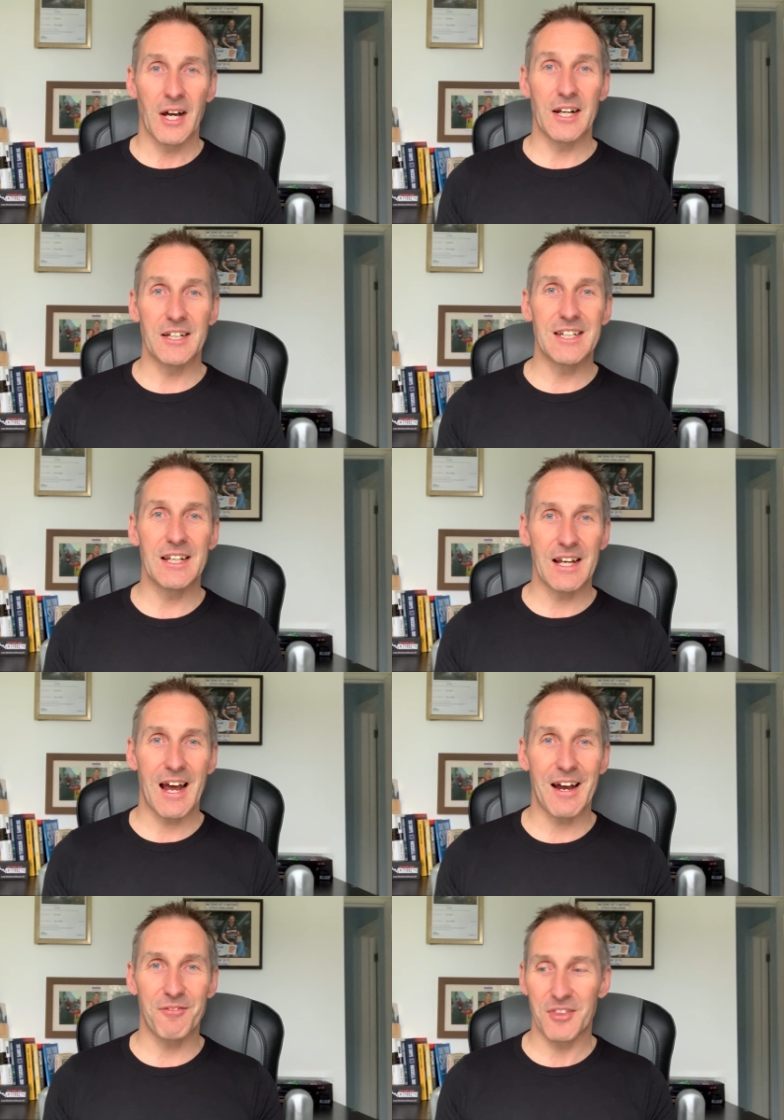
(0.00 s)
and I didn't
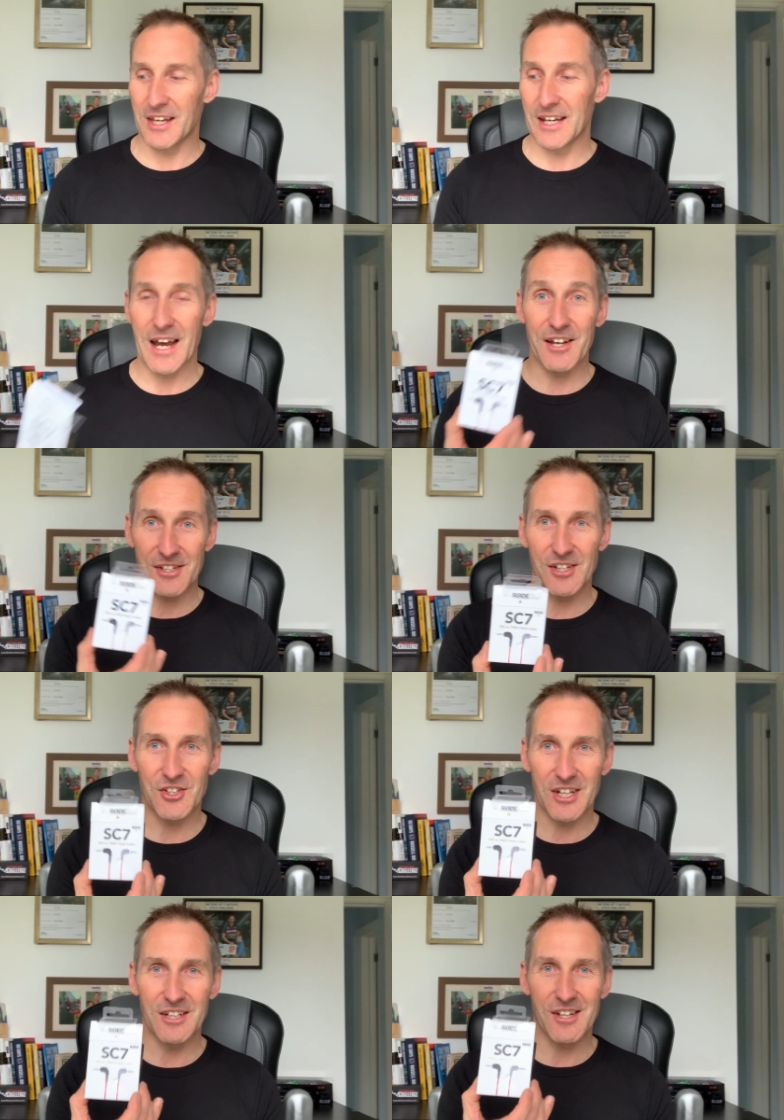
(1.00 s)
have the
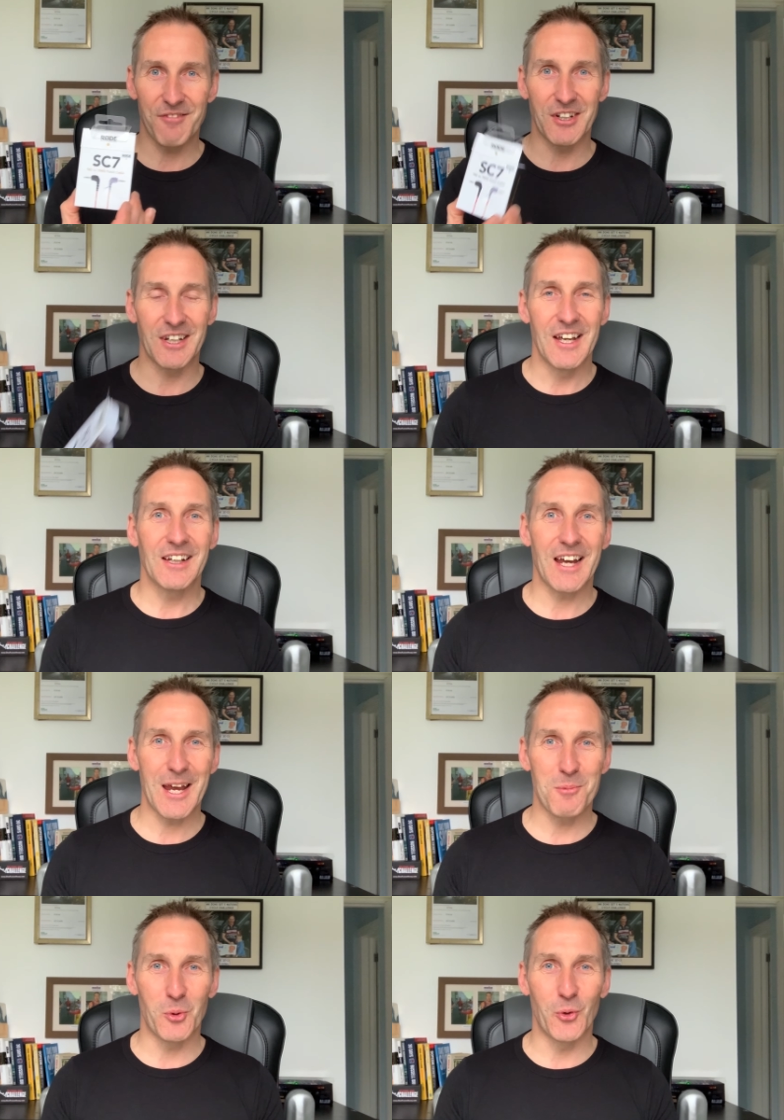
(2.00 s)
SC7
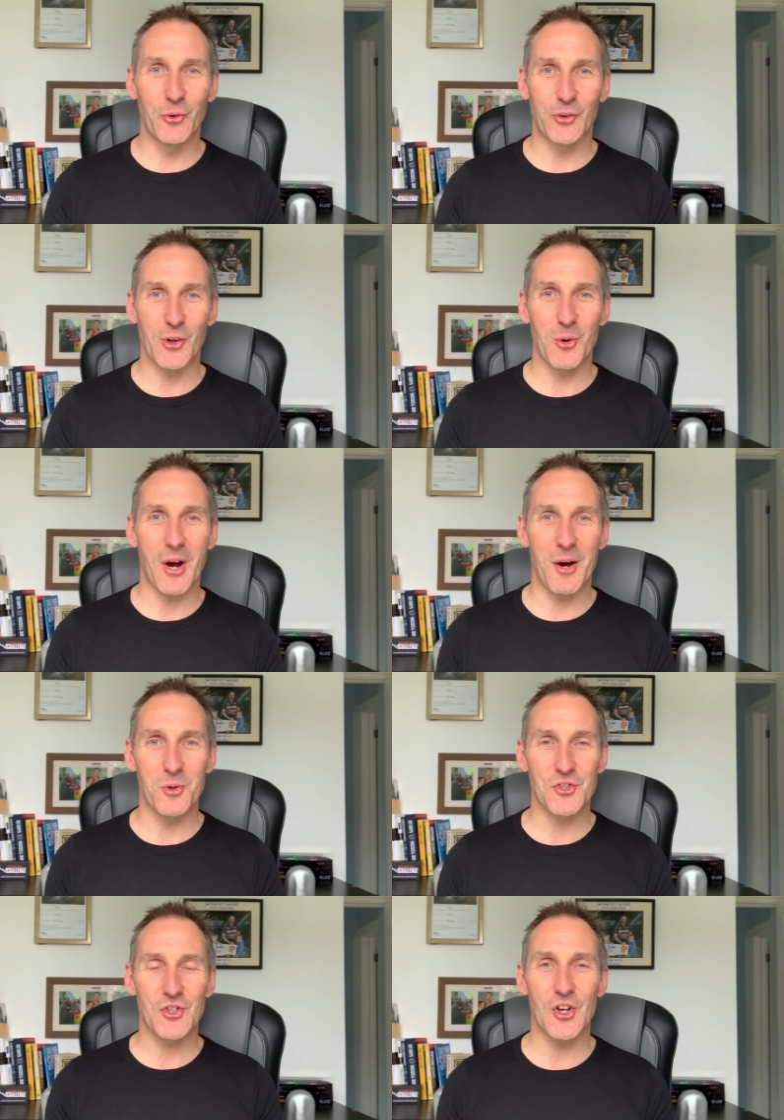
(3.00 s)
cable, so I
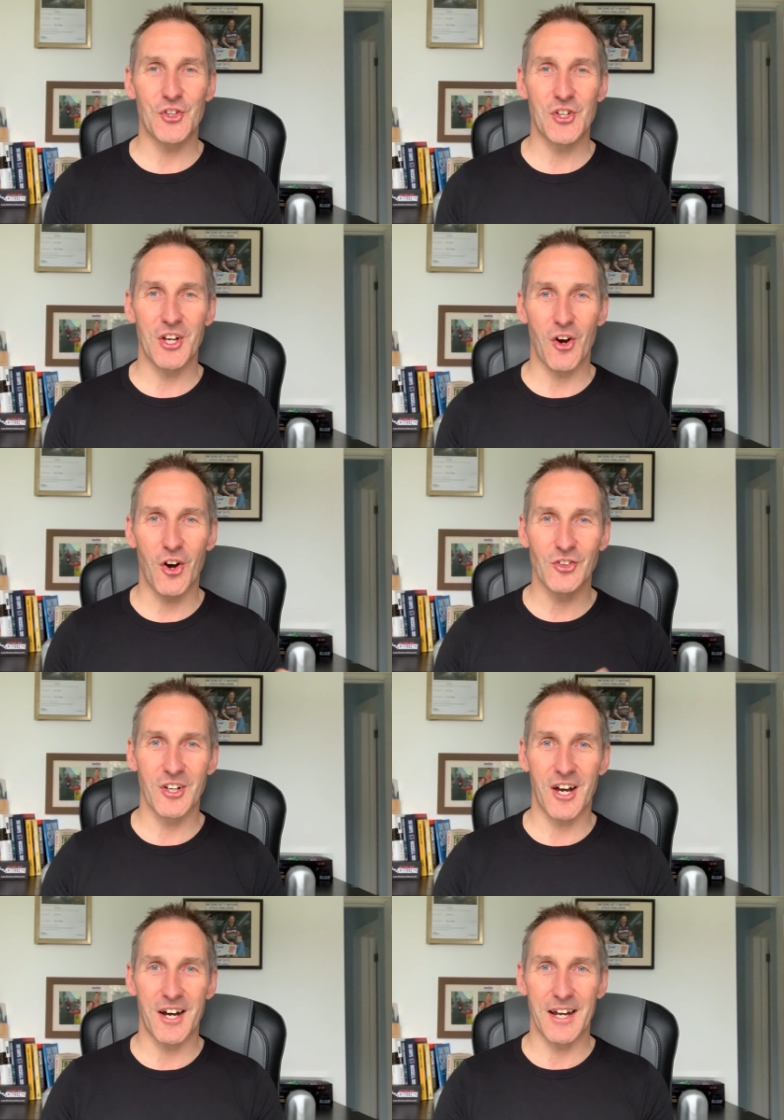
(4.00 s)
was searching
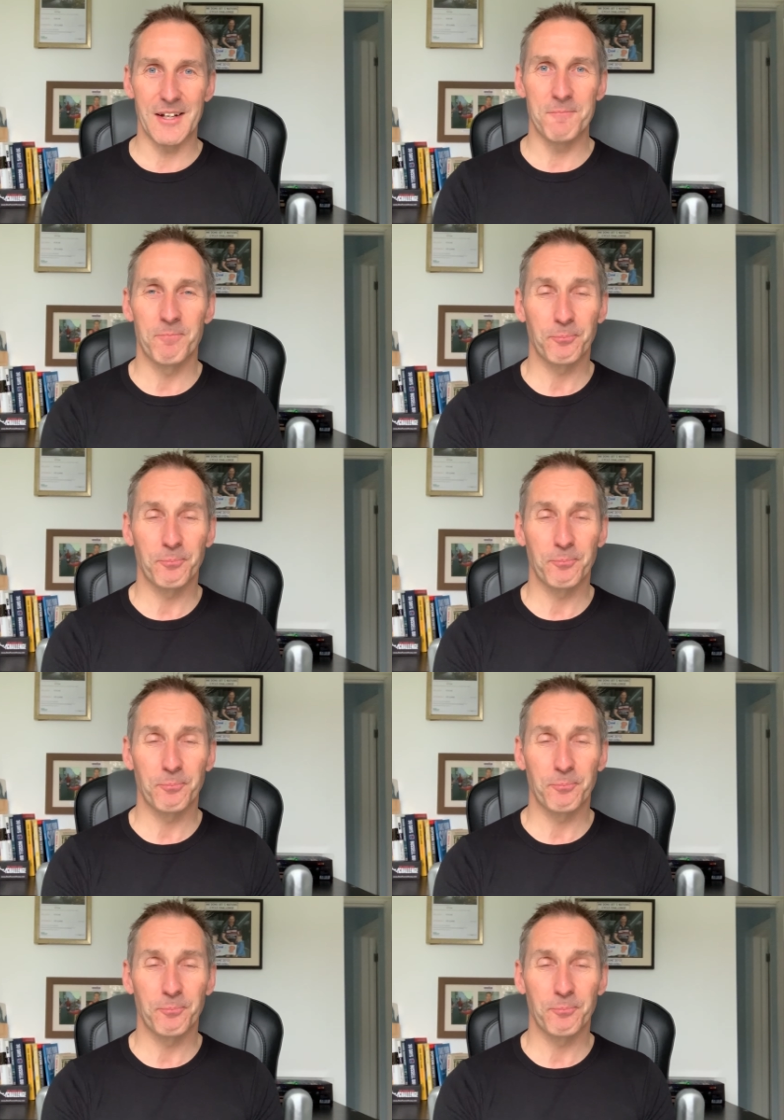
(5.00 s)
online.